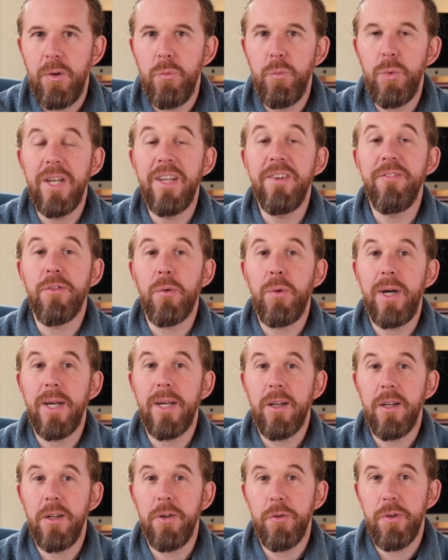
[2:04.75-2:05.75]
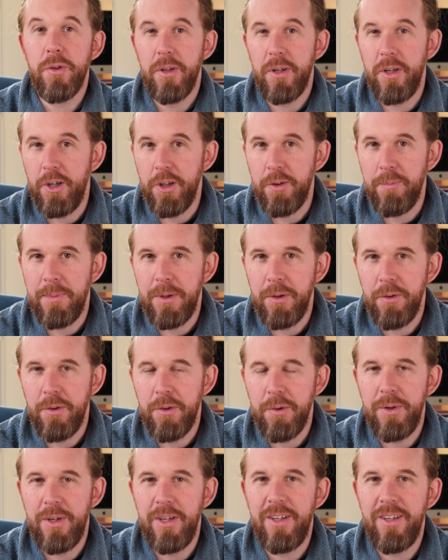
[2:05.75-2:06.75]
We lived quite close to the hospital,
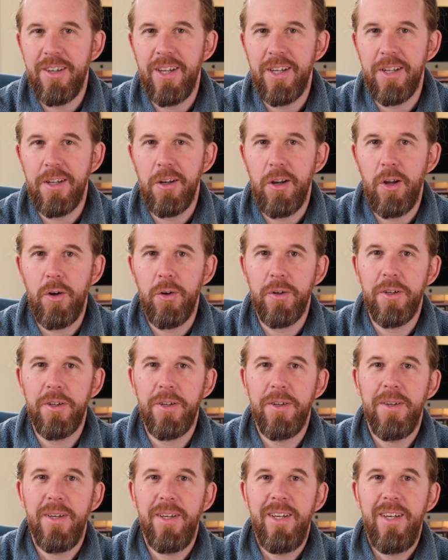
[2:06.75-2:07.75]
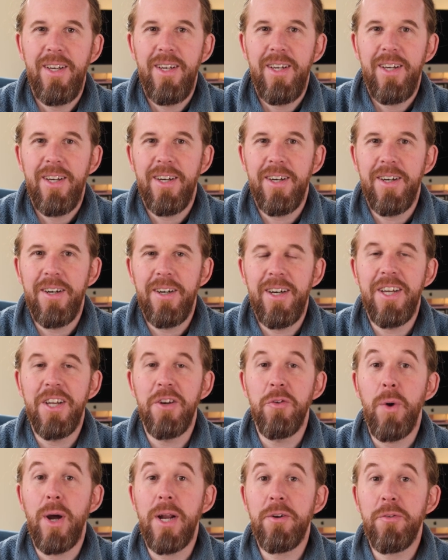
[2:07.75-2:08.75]
so it didn't take long. In
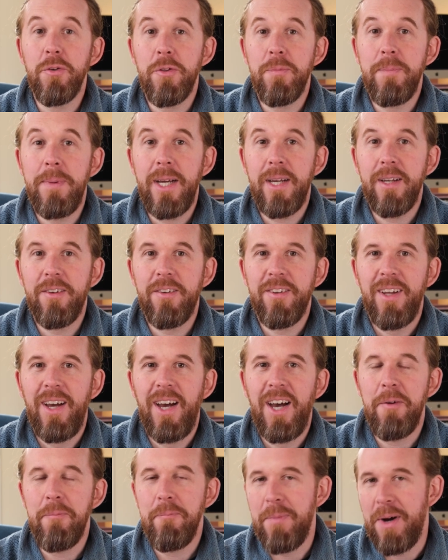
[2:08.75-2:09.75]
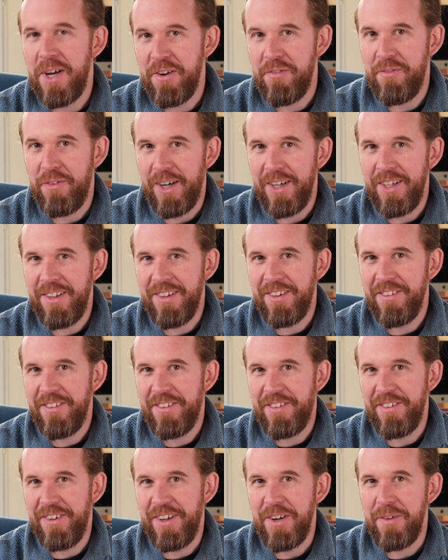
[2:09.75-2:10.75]
retrospect, and my advice
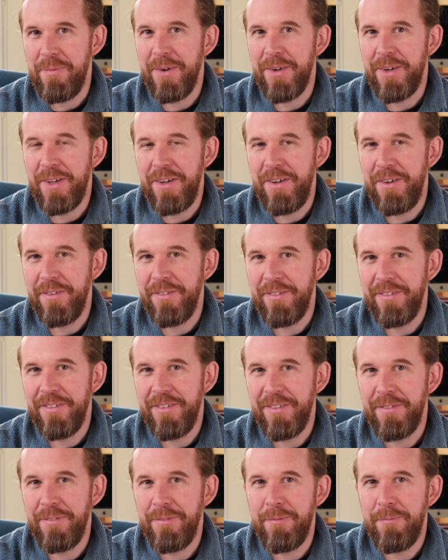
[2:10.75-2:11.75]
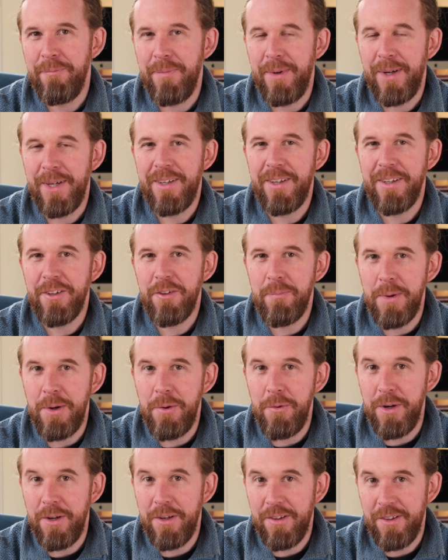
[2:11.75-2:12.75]
to anybody who might
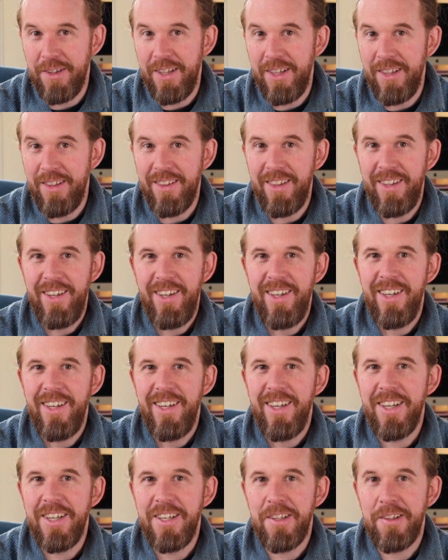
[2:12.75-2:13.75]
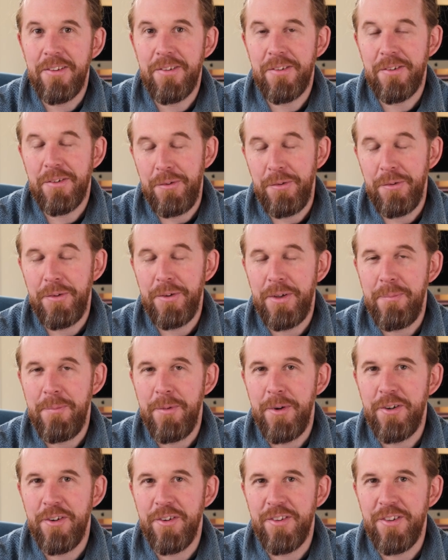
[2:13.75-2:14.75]
experience this is call the
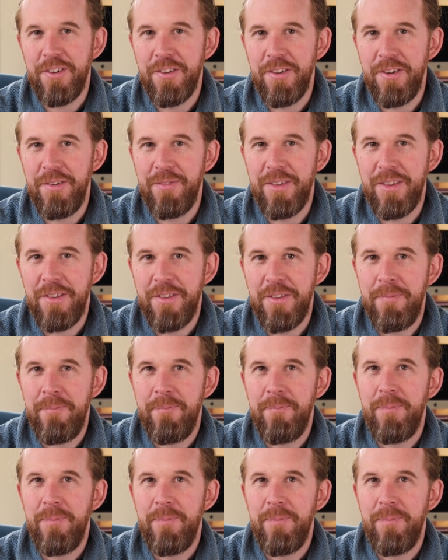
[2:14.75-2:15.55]
emergency services.